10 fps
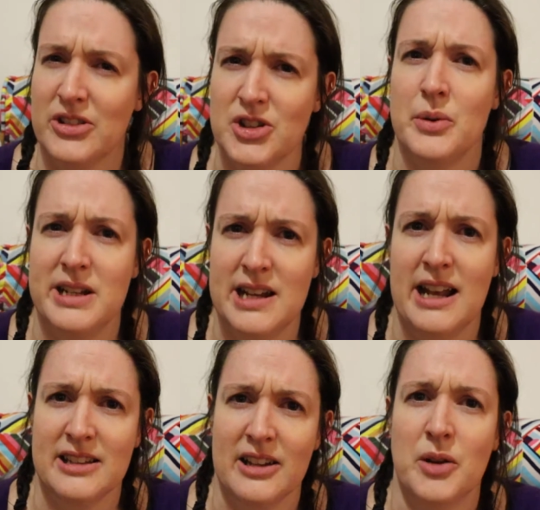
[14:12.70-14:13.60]
too
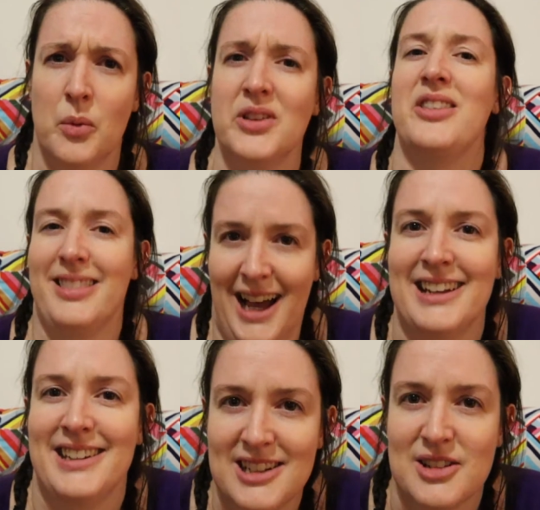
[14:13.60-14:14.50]
intense, like it wasn't
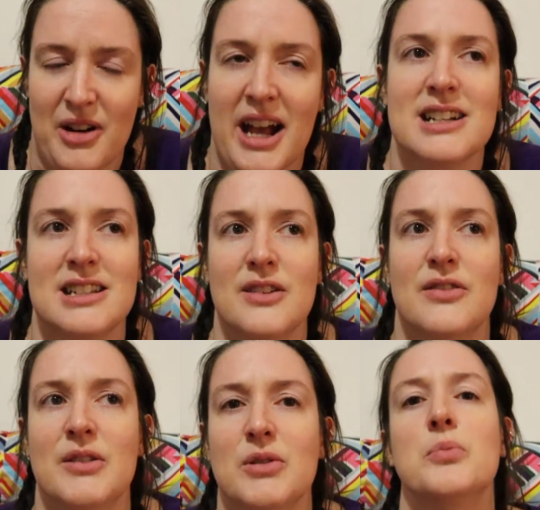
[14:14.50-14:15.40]
that
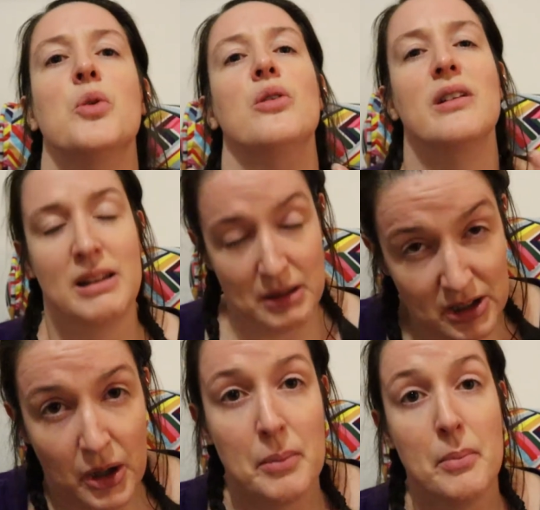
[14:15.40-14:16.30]
interactive. It was more,
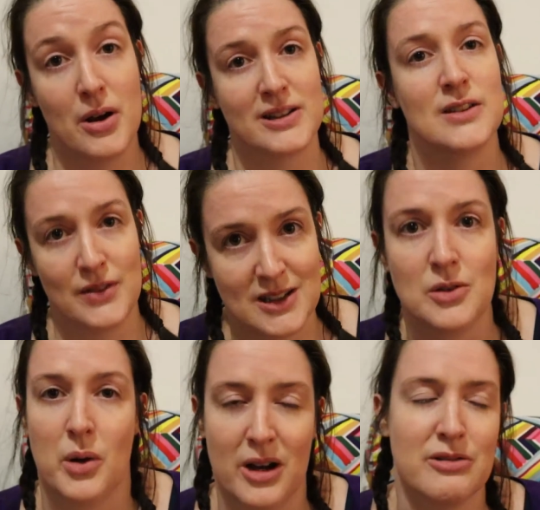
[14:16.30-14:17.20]
you know, immersive is
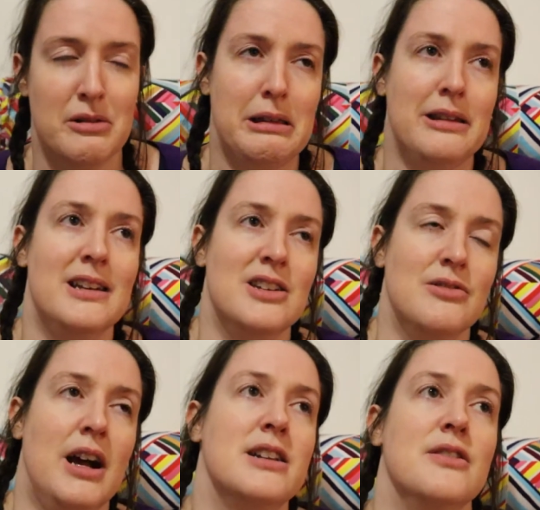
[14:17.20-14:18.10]
the word rather than
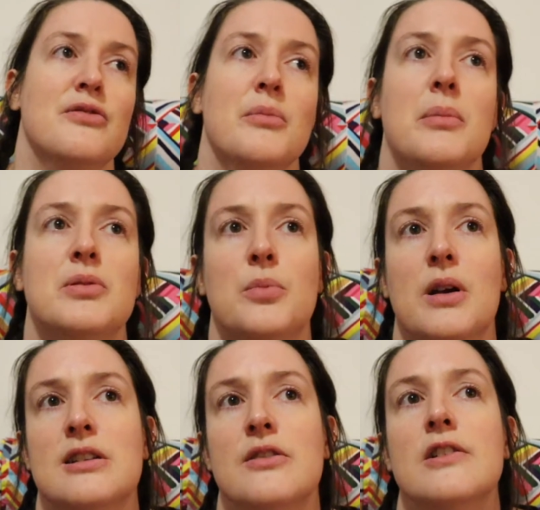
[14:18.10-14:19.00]
interactive from that
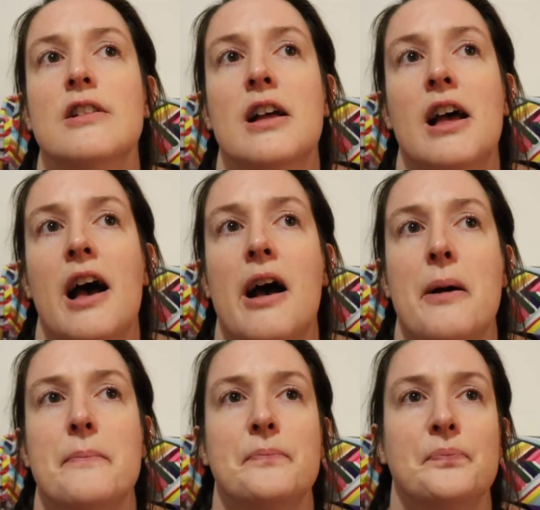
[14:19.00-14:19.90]
perspective.
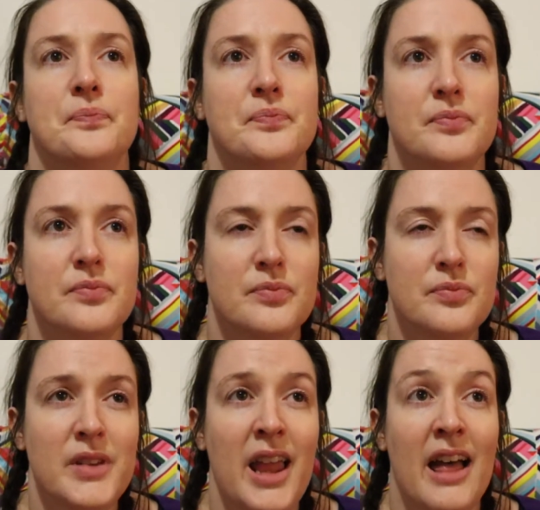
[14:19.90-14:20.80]
And
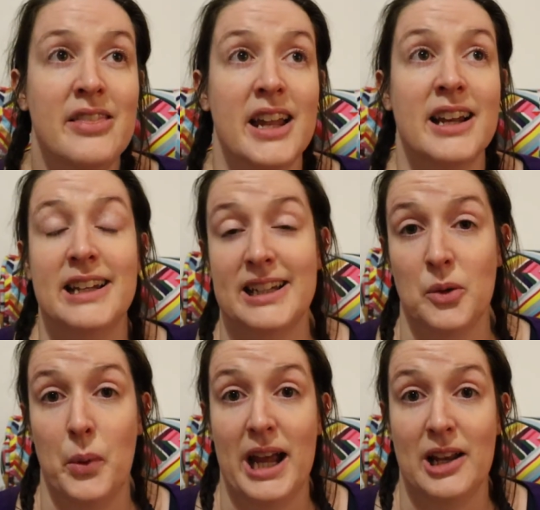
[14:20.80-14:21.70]
then a
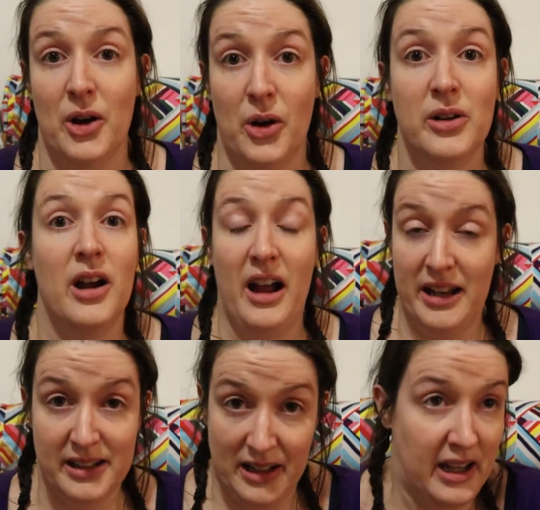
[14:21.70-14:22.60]
little way along,
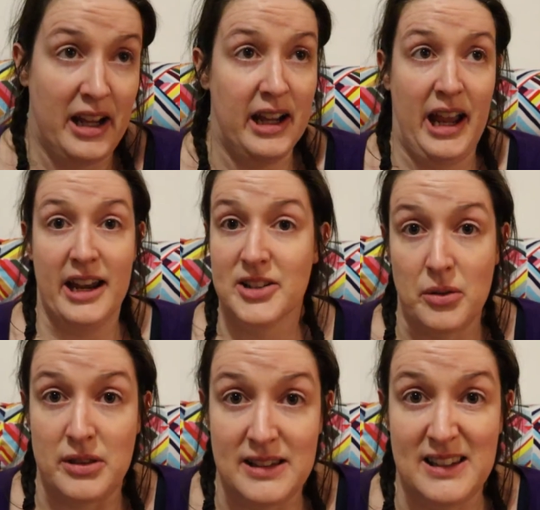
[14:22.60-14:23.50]
I again
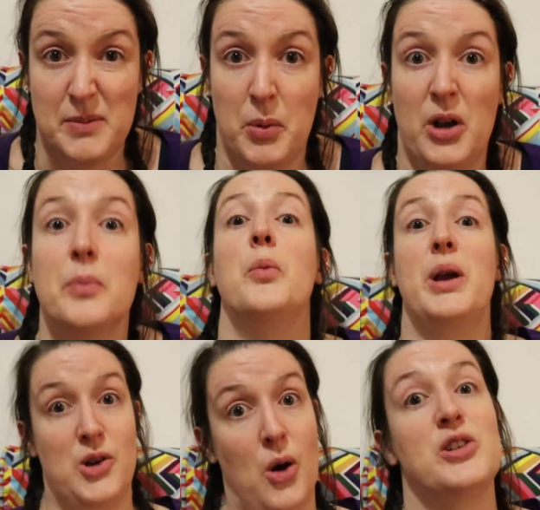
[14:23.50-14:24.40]
don't think this is a spoiler, but
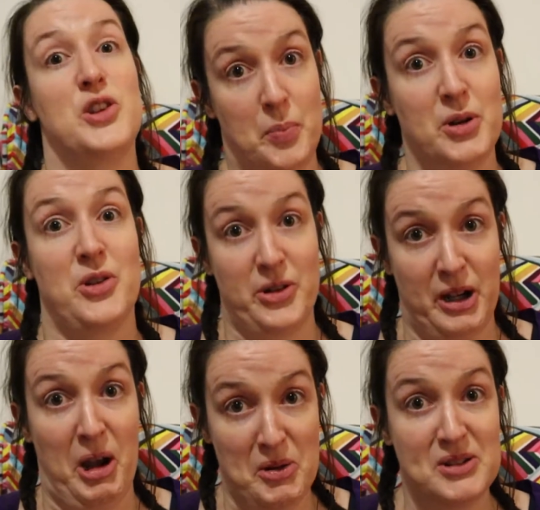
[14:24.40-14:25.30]
we got to put on
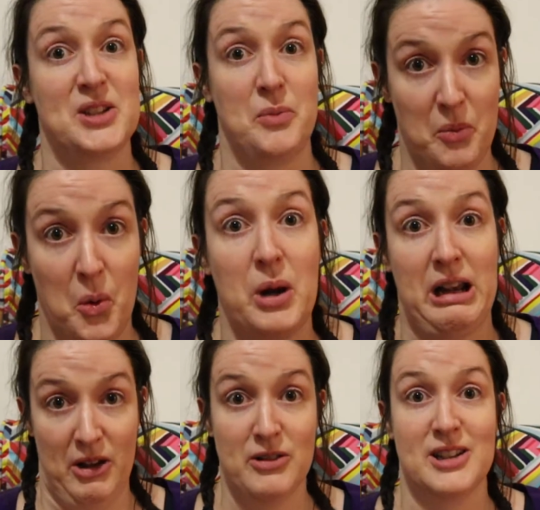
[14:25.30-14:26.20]
cloaks, so we wore
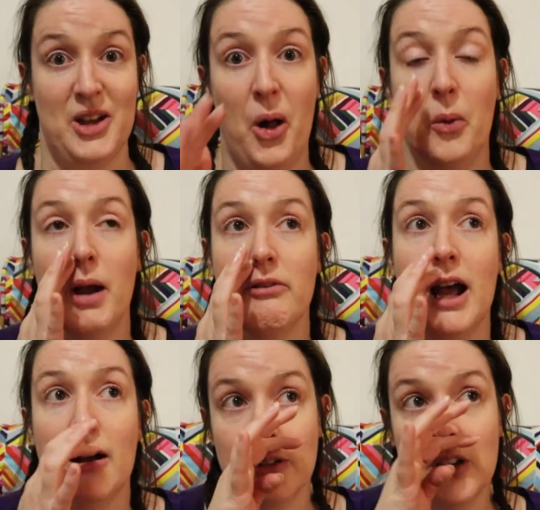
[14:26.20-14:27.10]
cloaks the whole way
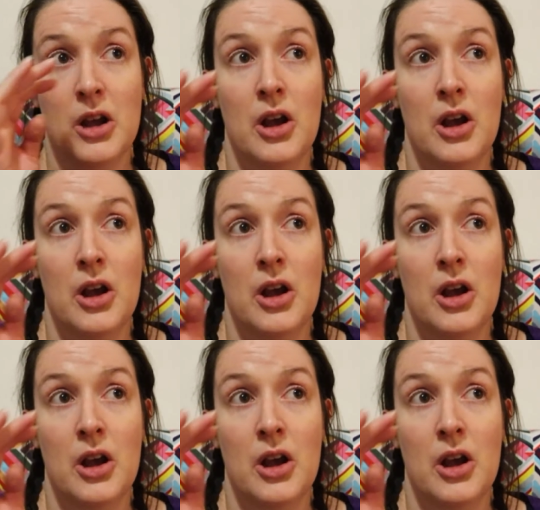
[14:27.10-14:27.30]
around.